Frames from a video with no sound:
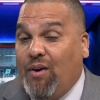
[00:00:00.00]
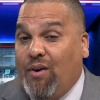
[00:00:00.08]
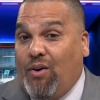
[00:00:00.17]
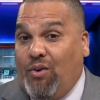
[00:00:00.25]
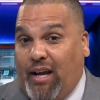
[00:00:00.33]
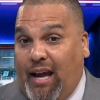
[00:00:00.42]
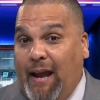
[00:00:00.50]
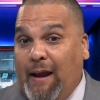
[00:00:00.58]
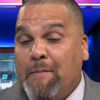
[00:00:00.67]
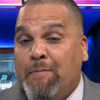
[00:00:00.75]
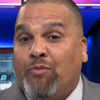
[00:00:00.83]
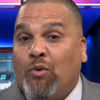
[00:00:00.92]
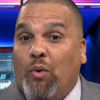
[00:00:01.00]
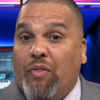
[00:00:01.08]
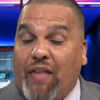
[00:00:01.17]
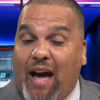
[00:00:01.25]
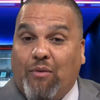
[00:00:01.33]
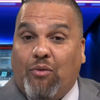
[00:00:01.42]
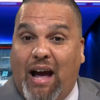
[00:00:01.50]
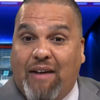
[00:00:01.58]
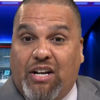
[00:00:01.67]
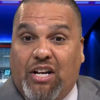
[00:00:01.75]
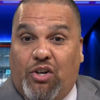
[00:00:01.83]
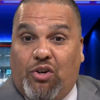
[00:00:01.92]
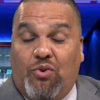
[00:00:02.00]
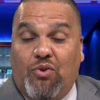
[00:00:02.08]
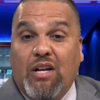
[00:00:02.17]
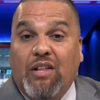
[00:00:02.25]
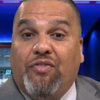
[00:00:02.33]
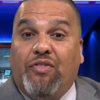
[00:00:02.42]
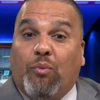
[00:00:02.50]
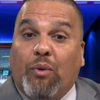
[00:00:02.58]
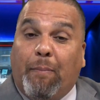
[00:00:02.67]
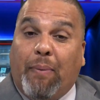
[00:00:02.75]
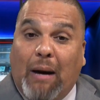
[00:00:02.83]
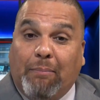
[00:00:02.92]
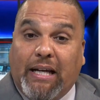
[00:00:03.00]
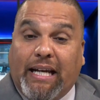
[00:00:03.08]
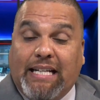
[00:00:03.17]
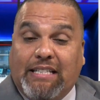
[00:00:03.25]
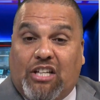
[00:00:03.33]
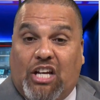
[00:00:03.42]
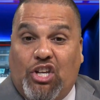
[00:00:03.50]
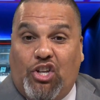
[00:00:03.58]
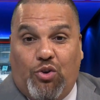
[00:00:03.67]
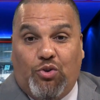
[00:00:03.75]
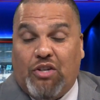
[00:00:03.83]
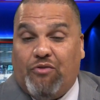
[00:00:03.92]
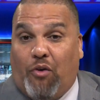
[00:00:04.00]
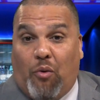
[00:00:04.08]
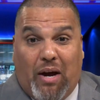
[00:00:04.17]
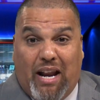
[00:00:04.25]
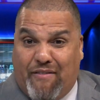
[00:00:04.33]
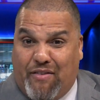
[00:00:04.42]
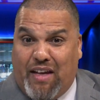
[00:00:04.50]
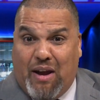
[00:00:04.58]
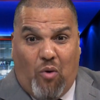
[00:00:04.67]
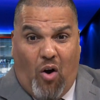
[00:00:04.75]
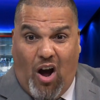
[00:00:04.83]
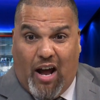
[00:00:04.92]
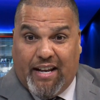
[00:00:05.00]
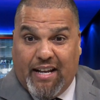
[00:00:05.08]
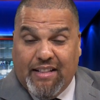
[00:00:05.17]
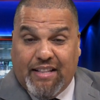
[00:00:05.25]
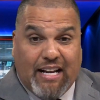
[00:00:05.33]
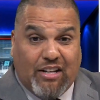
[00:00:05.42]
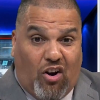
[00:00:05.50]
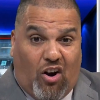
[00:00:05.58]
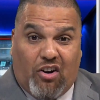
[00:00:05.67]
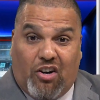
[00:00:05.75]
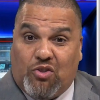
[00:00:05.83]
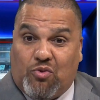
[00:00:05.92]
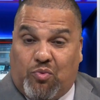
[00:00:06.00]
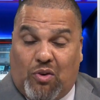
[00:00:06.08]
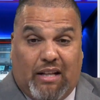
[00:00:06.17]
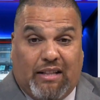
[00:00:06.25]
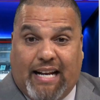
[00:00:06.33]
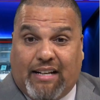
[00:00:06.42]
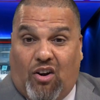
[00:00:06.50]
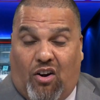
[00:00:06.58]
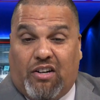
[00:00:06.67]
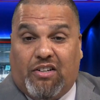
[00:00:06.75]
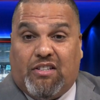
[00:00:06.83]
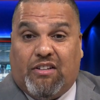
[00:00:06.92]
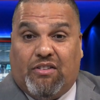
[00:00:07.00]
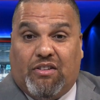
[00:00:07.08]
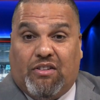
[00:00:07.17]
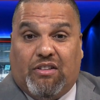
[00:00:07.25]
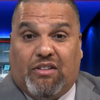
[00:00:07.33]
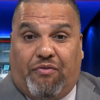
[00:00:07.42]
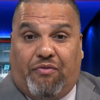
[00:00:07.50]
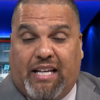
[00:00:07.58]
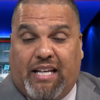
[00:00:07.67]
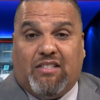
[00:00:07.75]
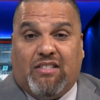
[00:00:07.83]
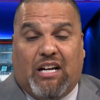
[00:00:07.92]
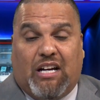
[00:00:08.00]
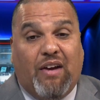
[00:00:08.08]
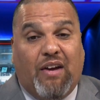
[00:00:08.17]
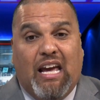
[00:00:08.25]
Okay? With that revenue, the Republicans can use it for whatever they want. That garners the fees and stuff.